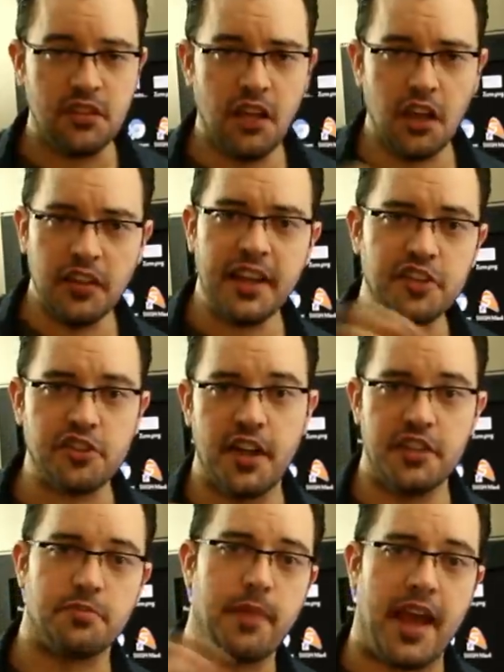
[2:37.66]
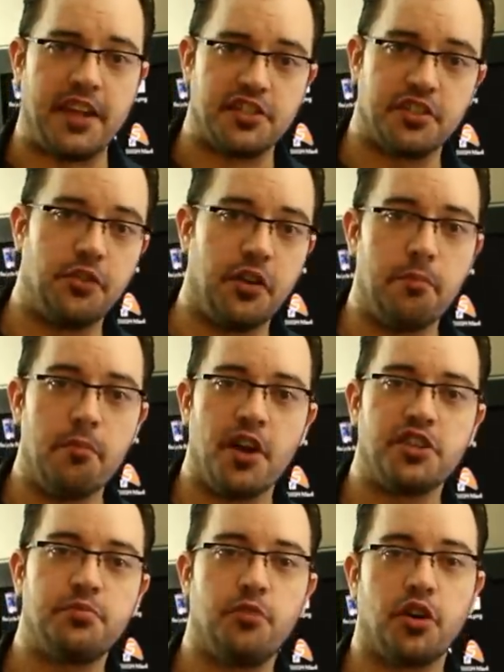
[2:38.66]
Electrons pass through it
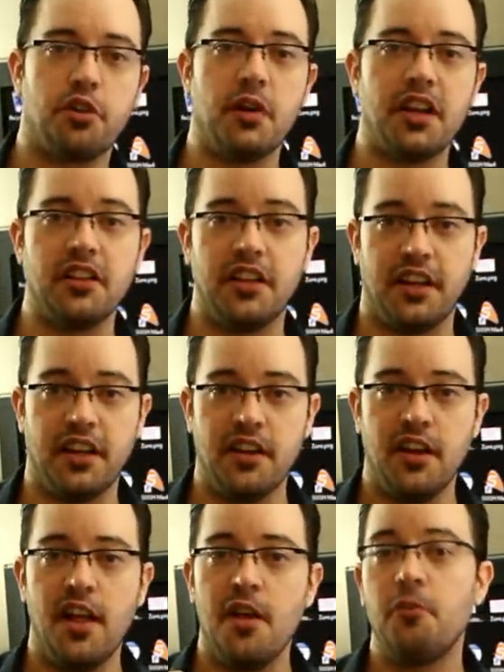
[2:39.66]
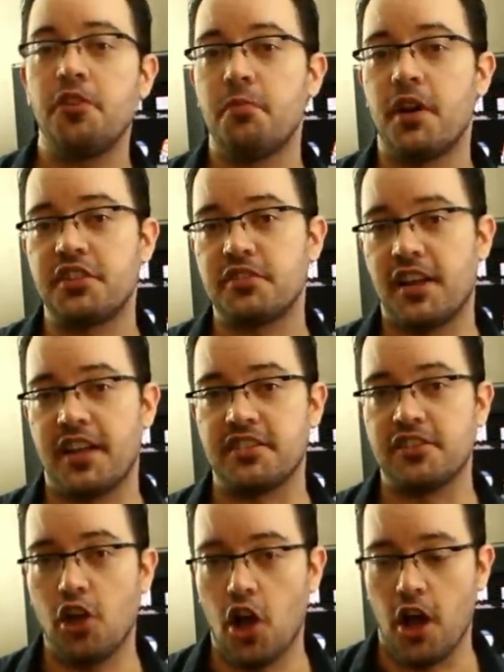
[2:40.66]
much more quickly with much
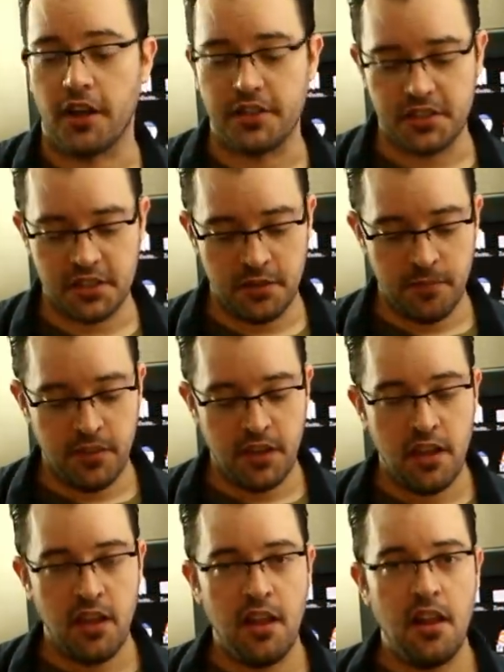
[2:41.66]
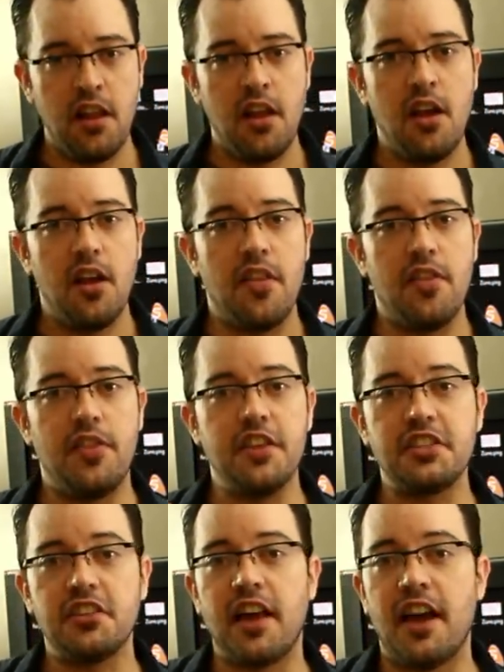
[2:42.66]
less loss. This
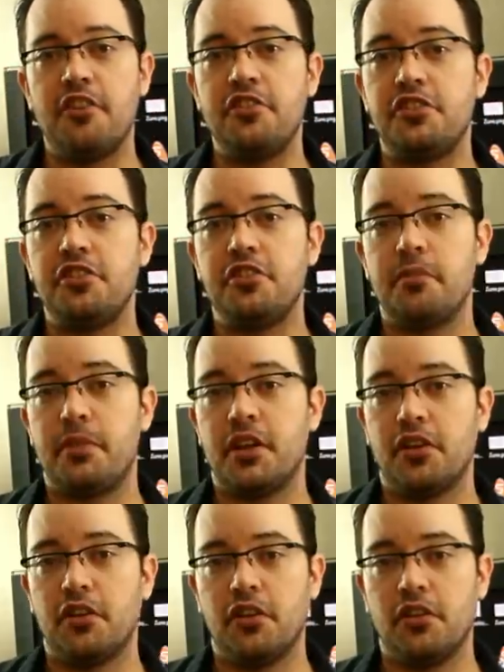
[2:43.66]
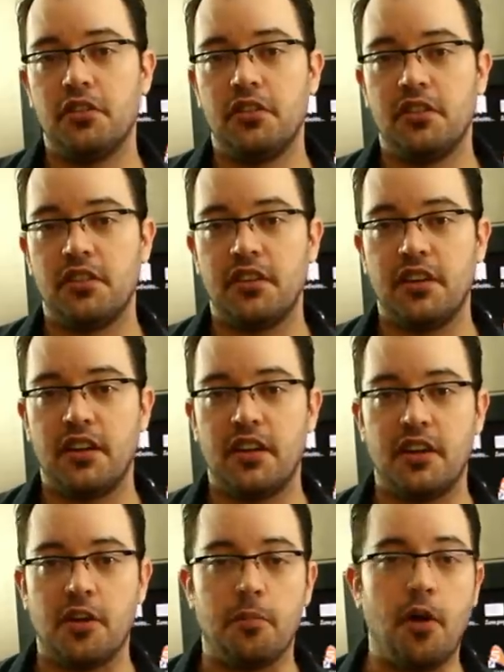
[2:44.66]
allows you to build,
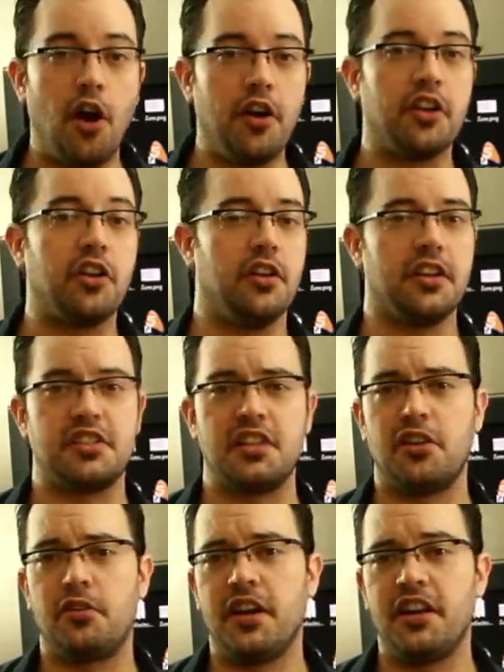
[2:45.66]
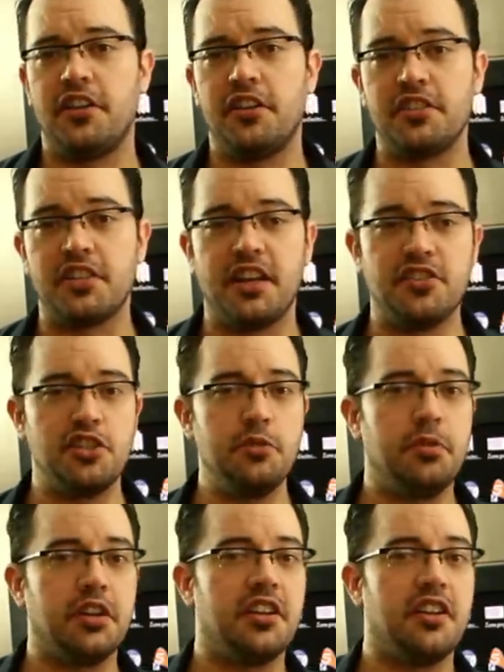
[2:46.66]
particle accelerators and
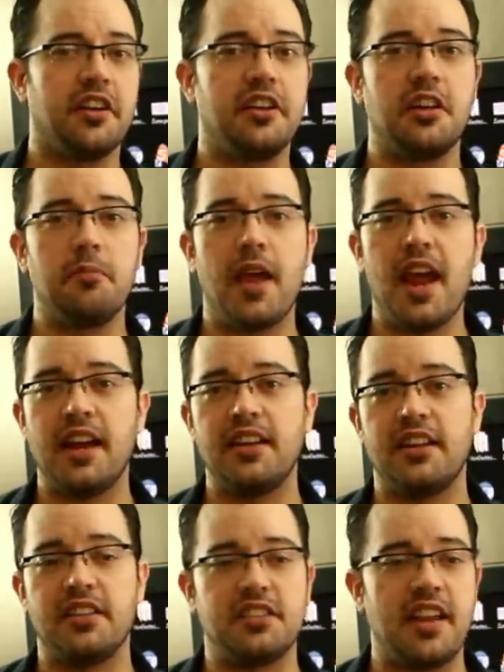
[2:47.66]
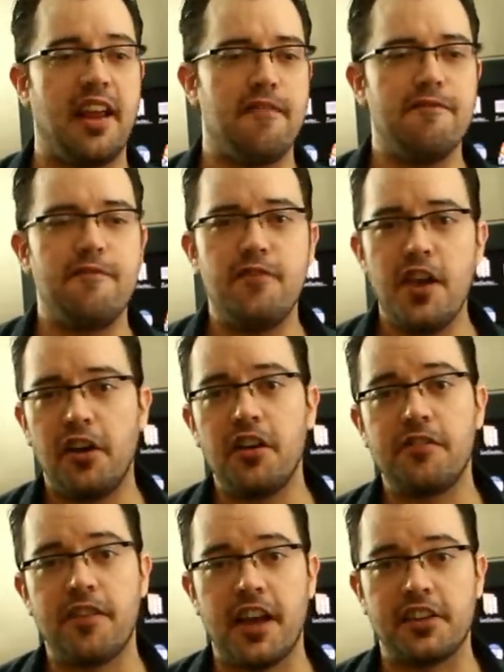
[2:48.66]
superconducting magnets and very
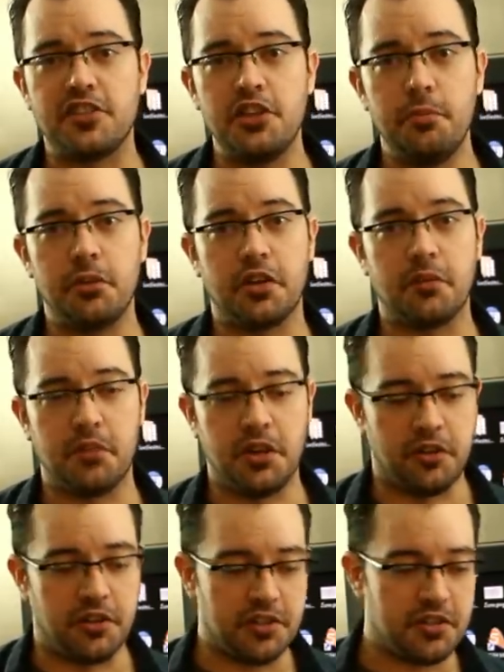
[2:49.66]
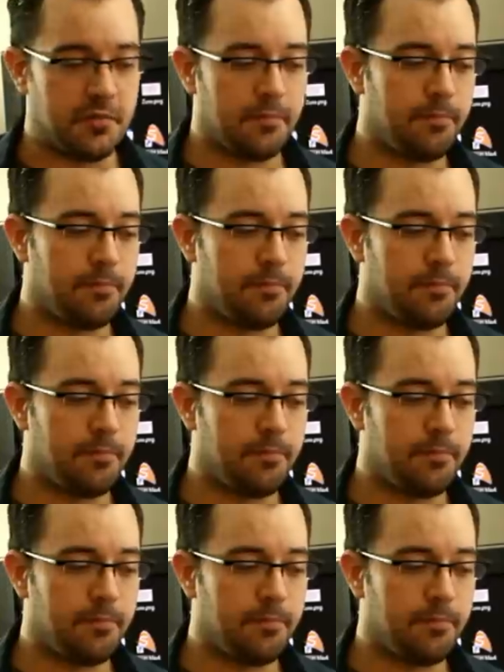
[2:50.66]
fast supercomputers.